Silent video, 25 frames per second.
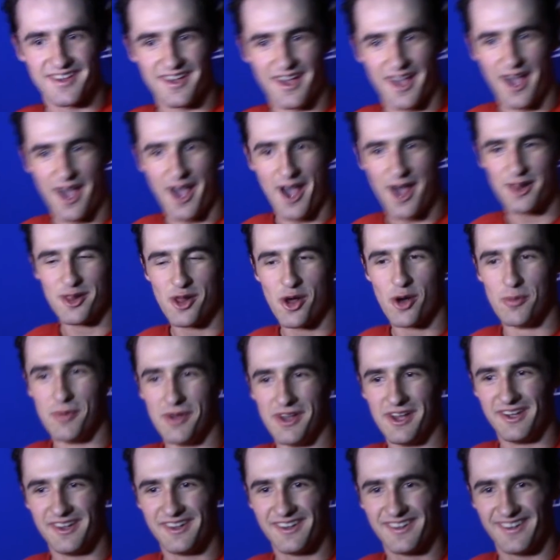A little
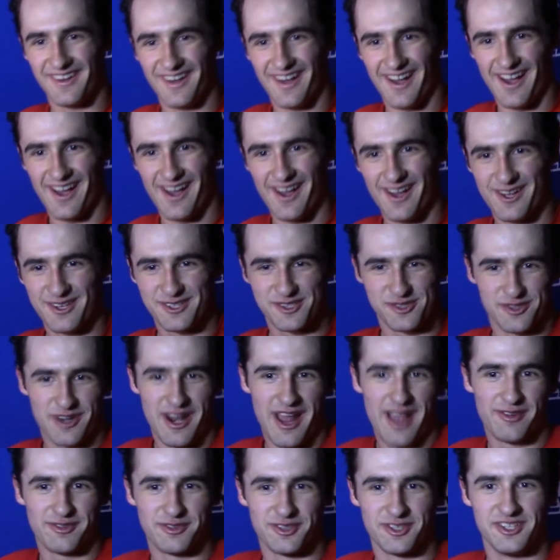bit. It's a
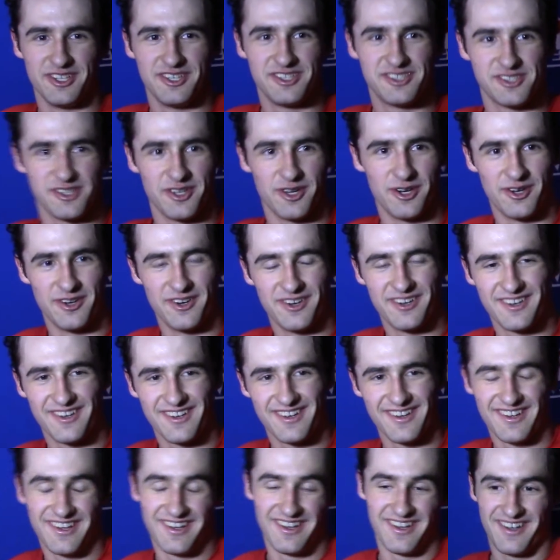rivalry, so
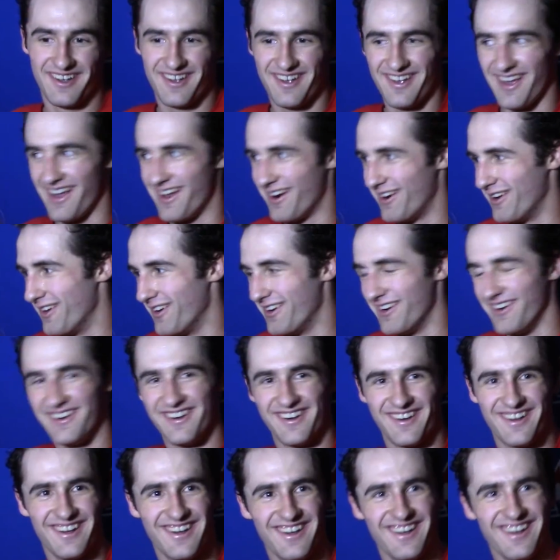I
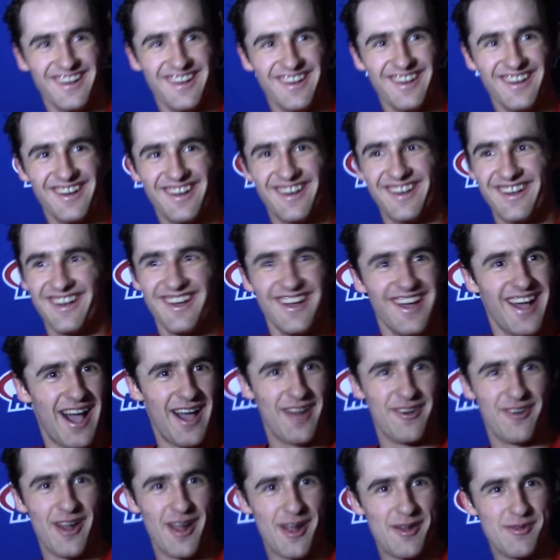don't know.
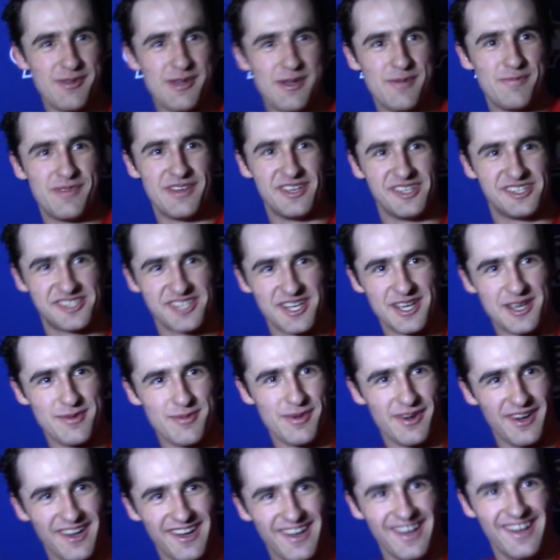I'd rather be at BC,
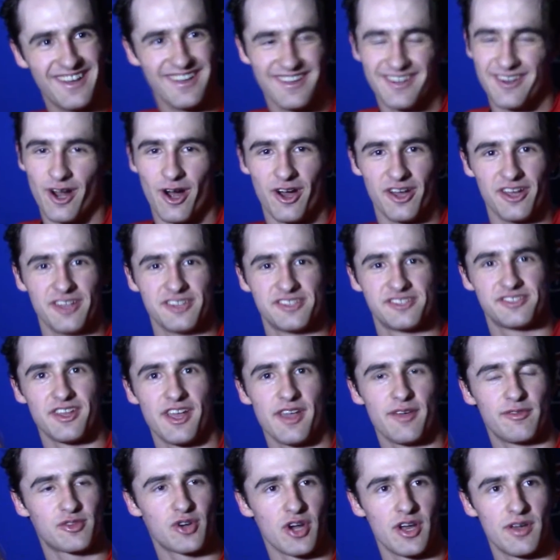but you know, they
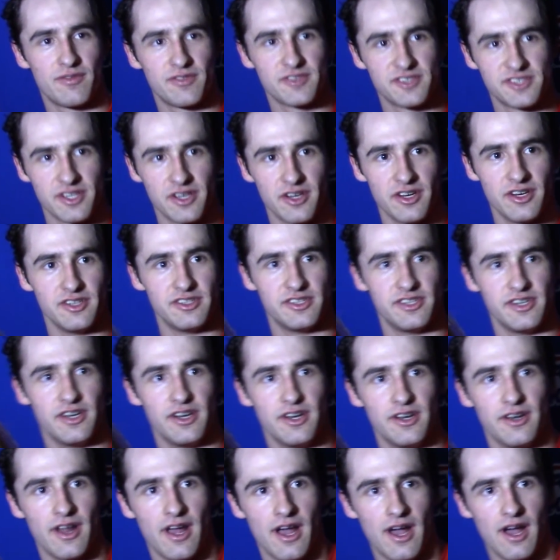have great facilities
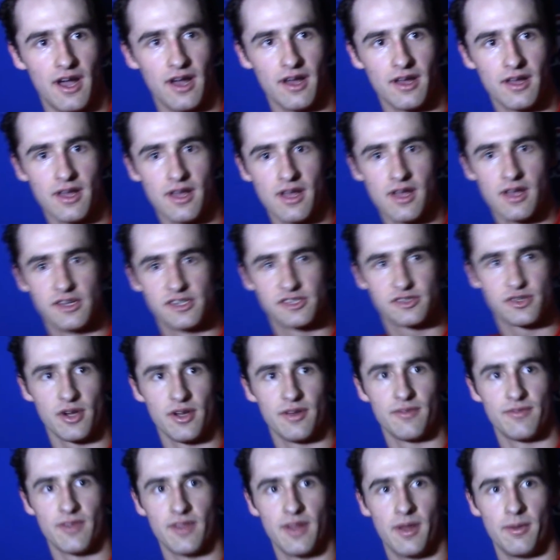here, and it's
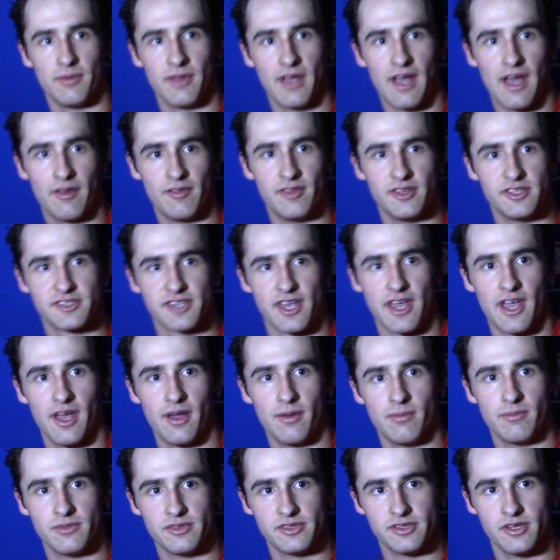great for them to have this
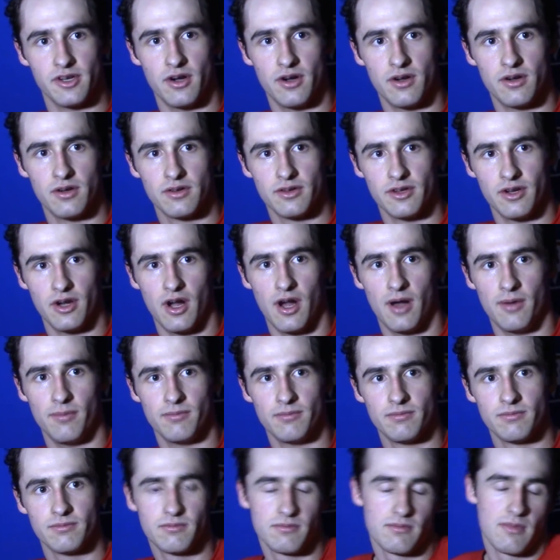camp, so you know, I'm
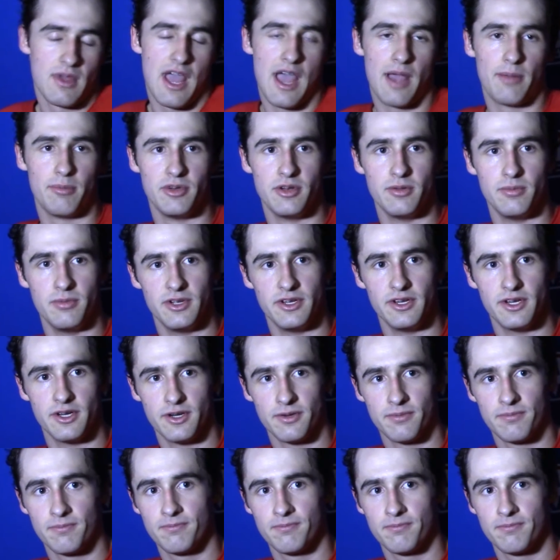happy to be here.